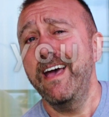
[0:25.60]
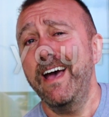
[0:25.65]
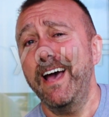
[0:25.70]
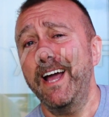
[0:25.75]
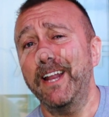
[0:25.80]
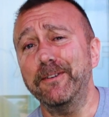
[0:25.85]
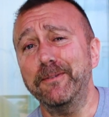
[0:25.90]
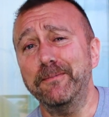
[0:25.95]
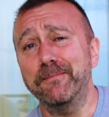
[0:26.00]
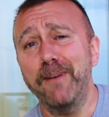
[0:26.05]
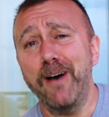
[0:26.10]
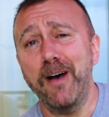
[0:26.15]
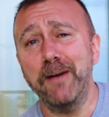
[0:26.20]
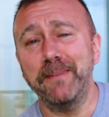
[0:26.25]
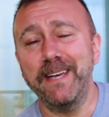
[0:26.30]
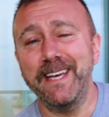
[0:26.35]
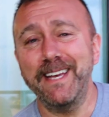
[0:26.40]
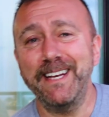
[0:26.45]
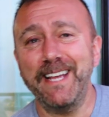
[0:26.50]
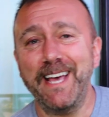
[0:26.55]
Hello, I'm
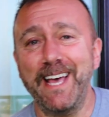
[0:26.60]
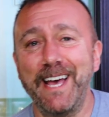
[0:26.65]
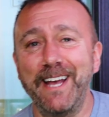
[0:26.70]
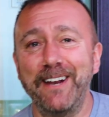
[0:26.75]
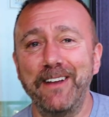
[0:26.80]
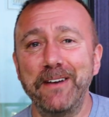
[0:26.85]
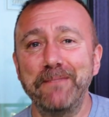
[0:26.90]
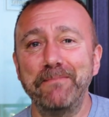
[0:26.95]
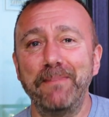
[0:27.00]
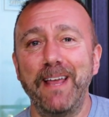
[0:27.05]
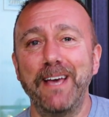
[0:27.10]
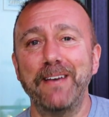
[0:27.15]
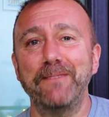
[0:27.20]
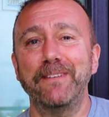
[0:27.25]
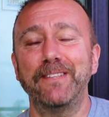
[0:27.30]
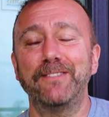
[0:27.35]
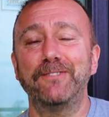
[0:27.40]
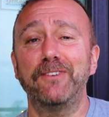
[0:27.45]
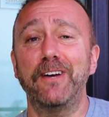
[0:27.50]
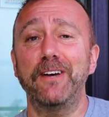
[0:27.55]
Ian and I play
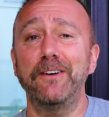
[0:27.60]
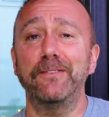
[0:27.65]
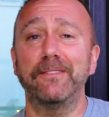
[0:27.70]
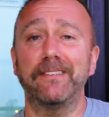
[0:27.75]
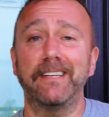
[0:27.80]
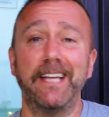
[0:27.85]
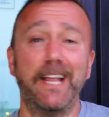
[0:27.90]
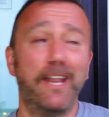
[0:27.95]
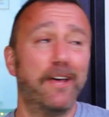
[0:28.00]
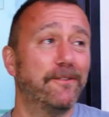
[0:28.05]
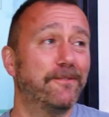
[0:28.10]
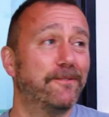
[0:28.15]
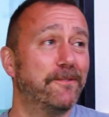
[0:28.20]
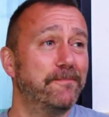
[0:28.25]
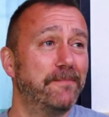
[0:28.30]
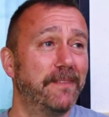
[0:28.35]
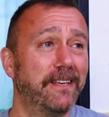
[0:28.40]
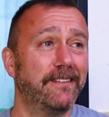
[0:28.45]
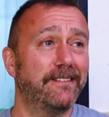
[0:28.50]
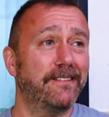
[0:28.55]
with drones, and hello
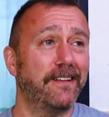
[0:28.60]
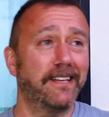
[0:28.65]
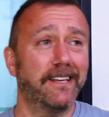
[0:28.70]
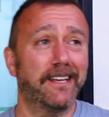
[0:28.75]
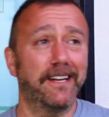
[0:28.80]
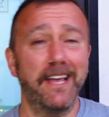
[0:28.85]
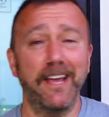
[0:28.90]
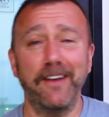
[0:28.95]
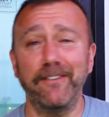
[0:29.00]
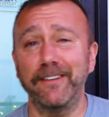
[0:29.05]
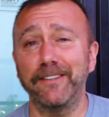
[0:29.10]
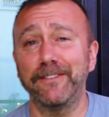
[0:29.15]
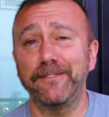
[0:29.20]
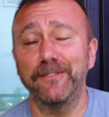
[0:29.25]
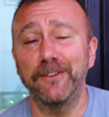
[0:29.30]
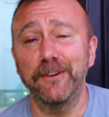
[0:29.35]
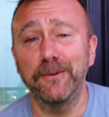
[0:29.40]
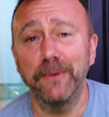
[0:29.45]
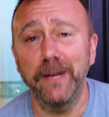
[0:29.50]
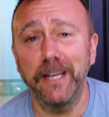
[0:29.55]
from the sunny Canaries
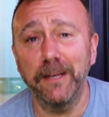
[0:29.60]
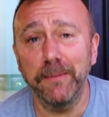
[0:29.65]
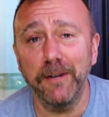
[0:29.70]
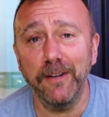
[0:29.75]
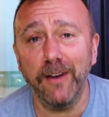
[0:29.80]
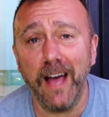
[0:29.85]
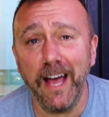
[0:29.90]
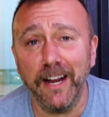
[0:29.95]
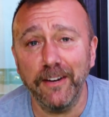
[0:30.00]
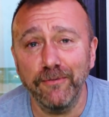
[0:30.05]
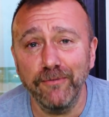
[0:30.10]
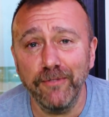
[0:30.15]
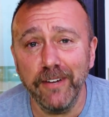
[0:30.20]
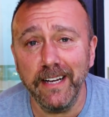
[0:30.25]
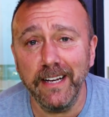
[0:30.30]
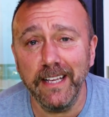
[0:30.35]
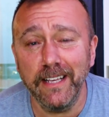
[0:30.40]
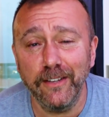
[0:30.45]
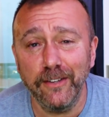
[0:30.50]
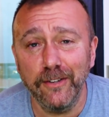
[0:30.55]
for a week. But look, I had a
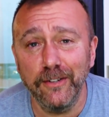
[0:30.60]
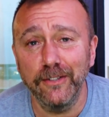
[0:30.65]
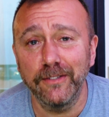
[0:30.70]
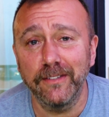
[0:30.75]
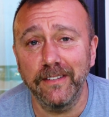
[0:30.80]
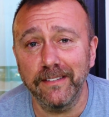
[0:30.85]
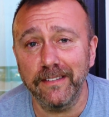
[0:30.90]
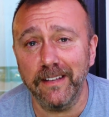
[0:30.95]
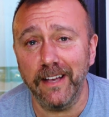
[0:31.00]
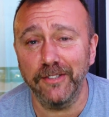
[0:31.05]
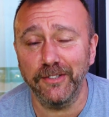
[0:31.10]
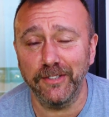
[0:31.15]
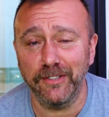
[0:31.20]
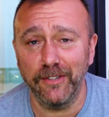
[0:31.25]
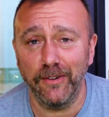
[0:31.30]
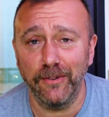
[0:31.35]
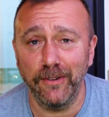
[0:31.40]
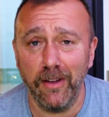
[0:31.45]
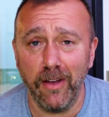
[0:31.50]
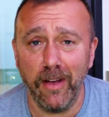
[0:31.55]
really good discussion
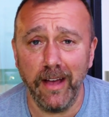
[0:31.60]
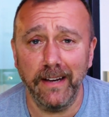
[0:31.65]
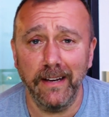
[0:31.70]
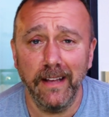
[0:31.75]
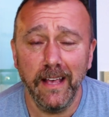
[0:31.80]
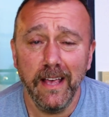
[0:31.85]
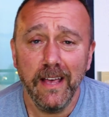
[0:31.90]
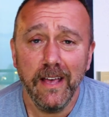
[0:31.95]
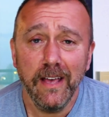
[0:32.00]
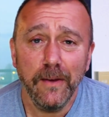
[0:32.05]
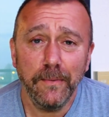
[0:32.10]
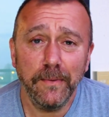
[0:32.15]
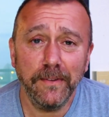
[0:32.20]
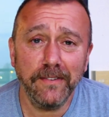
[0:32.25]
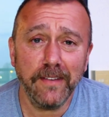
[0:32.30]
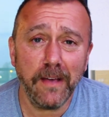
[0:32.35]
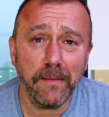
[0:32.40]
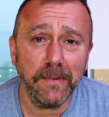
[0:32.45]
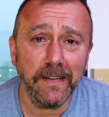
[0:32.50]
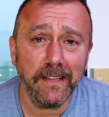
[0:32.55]
online with
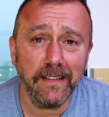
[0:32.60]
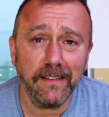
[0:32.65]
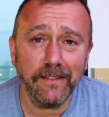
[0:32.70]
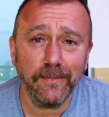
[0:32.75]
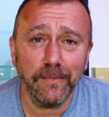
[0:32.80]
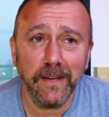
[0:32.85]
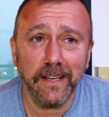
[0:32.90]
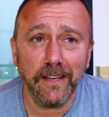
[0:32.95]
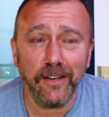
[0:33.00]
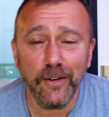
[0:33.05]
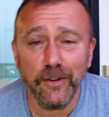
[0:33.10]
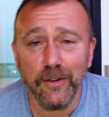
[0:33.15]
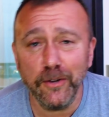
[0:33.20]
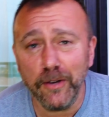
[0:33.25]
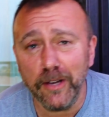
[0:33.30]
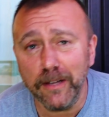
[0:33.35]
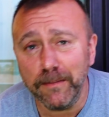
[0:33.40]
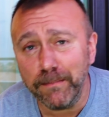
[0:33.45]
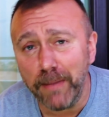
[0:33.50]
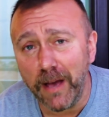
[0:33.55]
somebody this week who
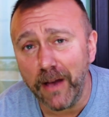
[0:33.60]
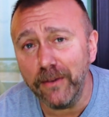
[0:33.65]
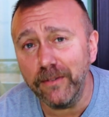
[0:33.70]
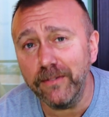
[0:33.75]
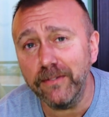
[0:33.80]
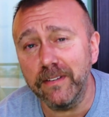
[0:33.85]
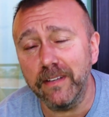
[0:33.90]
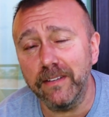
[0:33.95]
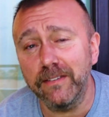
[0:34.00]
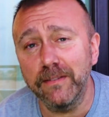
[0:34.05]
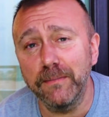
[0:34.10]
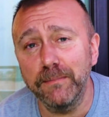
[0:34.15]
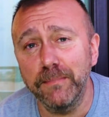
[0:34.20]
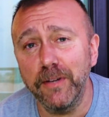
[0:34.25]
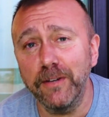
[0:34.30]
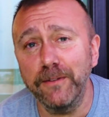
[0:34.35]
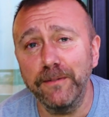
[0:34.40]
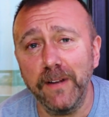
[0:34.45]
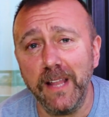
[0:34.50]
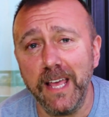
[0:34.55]
had posted some
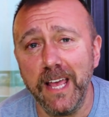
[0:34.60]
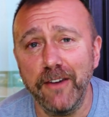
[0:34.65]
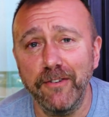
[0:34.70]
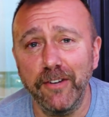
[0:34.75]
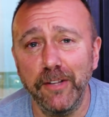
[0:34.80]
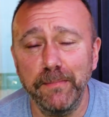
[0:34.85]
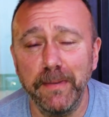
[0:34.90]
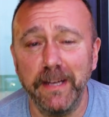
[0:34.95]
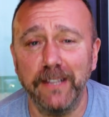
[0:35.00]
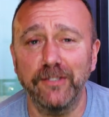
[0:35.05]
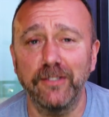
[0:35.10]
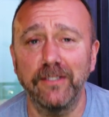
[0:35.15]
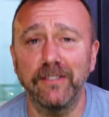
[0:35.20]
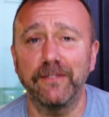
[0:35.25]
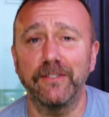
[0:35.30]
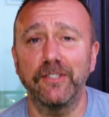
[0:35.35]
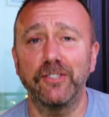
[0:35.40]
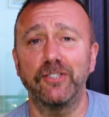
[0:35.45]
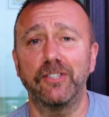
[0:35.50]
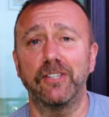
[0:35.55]
beautiful aerial pictures
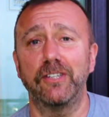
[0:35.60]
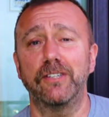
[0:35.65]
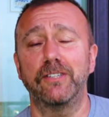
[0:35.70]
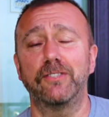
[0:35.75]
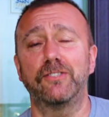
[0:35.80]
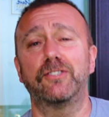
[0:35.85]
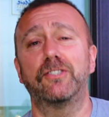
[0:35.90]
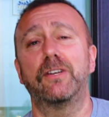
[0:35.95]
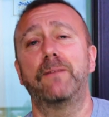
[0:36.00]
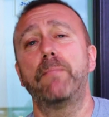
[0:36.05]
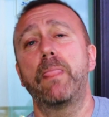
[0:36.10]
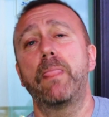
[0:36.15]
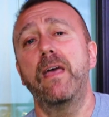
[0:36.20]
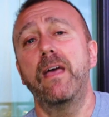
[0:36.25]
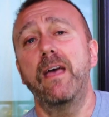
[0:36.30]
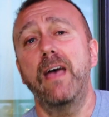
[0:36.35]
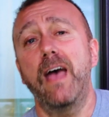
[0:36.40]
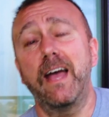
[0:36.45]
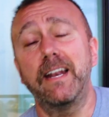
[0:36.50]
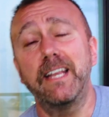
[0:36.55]
of a church,
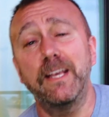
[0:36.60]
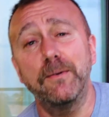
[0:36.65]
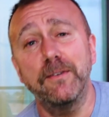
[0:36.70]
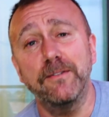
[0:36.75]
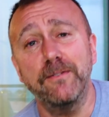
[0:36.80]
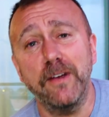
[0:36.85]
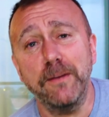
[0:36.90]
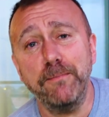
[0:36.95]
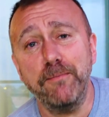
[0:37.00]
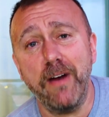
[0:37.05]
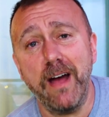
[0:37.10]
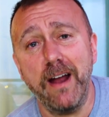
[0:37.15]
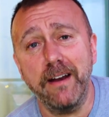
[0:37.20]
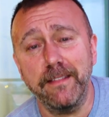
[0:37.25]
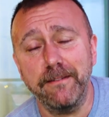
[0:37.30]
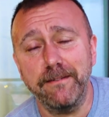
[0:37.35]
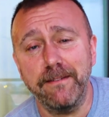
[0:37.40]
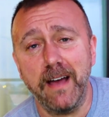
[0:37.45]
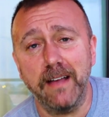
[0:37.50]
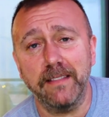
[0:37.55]
and he was very proud of
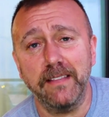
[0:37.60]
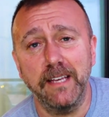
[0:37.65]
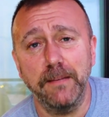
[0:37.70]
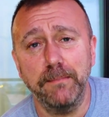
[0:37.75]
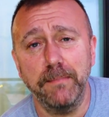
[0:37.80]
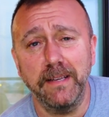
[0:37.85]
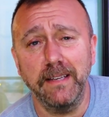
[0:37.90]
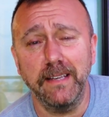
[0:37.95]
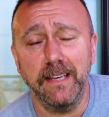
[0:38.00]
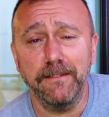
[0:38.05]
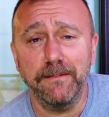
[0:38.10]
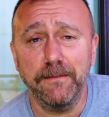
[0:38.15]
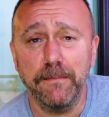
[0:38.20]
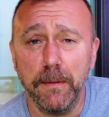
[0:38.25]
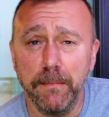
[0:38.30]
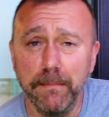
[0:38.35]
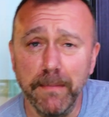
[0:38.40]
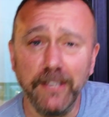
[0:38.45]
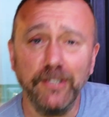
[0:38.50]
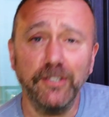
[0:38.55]
the fact that he'd been given
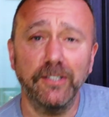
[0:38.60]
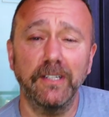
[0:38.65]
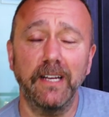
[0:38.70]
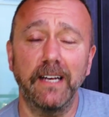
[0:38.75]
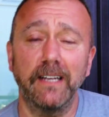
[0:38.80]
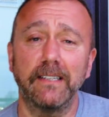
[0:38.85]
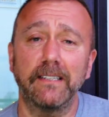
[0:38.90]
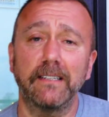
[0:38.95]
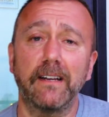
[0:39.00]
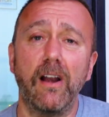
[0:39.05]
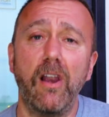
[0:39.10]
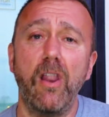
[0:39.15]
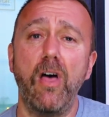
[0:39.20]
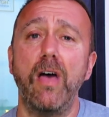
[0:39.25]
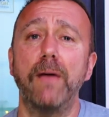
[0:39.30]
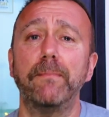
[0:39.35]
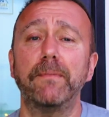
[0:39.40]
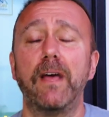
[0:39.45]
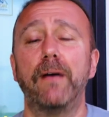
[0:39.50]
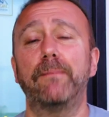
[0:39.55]
permission and had
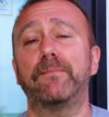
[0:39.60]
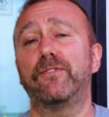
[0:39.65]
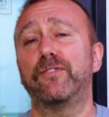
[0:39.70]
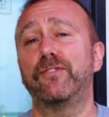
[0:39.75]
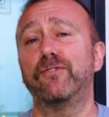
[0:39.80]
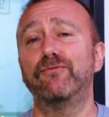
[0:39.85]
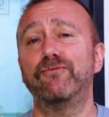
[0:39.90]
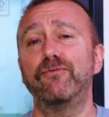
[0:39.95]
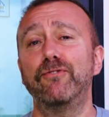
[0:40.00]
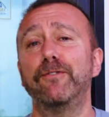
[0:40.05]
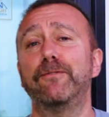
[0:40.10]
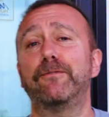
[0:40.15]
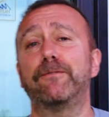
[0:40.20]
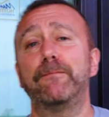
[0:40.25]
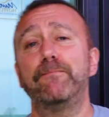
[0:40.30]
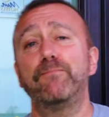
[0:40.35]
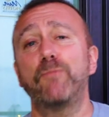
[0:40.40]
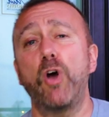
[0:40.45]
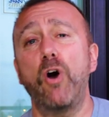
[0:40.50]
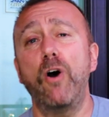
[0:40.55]
climbed up to the roof
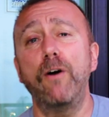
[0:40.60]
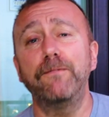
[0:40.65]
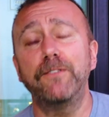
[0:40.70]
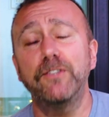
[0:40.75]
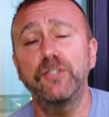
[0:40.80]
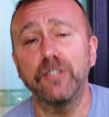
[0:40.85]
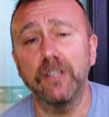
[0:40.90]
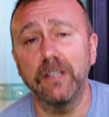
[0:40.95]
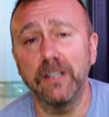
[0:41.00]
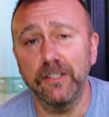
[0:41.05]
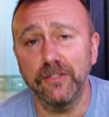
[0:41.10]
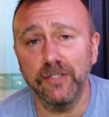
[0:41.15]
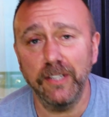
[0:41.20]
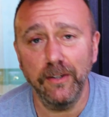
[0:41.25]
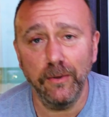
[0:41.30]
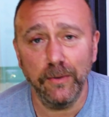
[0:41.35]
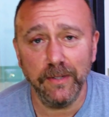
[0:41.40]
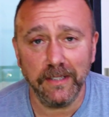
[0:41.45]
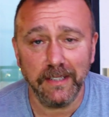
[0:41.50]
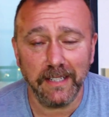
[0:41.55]
of the church in
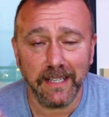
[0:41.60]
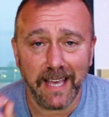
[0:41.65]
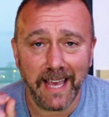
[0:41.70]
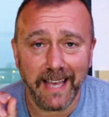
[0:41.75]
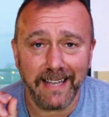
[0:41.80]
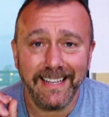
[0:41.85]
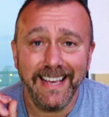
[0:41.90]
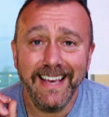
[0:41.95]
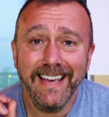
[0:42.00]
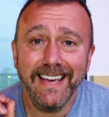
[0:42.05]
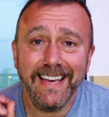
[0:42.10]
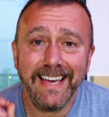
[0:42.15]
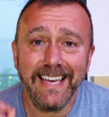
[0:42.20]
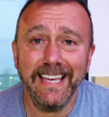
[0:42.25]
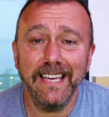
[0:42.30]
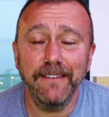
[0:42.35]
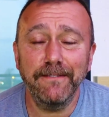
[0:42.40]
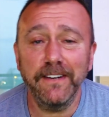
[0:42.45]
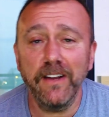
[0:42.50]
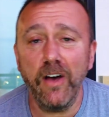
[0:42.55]
order to get
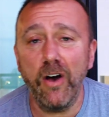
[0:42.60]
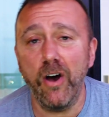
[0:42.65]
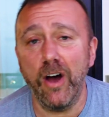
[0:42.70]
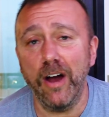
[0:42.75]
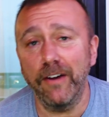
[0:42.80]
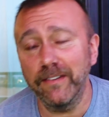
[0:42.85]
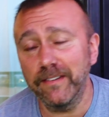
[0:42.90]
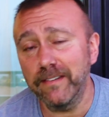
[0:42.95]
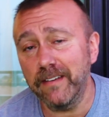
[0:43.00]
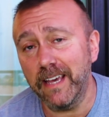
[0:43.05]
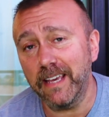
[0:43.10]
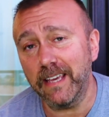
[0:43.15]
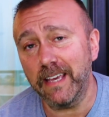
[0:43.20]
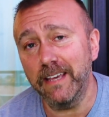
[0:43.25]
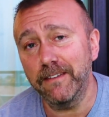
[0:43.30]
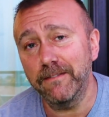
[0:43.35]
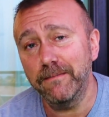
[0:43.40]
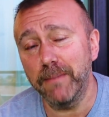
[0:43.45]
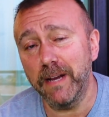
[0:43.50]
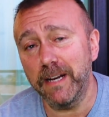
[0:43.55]
even higher and take
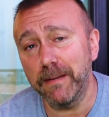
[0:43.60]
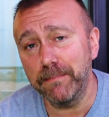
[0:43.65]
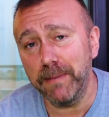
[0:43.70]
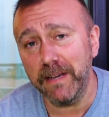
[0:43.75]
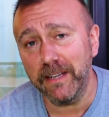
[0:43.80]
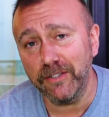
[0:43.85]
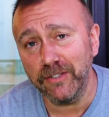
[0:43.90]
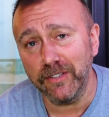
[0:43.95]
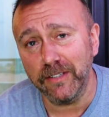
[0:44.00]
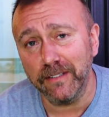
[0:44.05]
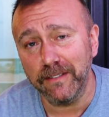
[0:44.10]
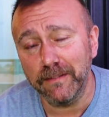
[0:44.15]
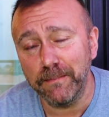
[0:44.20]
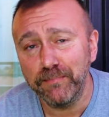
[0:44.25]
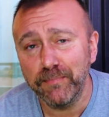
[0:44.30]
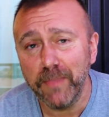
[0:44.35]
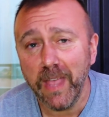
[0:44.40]
even better pictures.